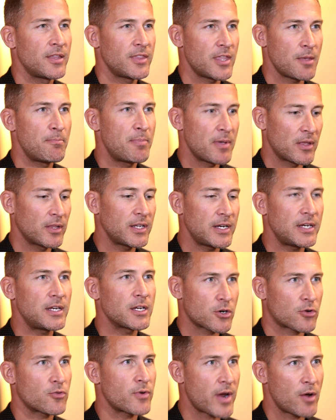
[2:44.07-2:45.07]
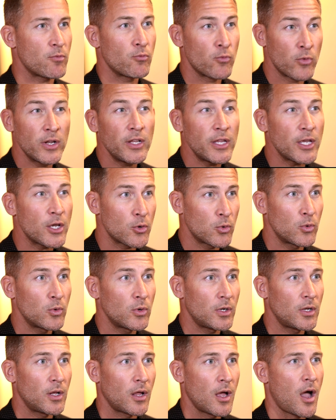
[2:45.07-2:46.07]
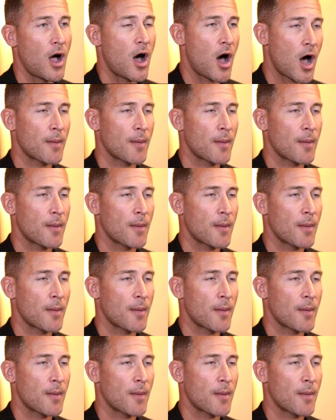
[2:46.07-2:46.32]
the ability to create really cool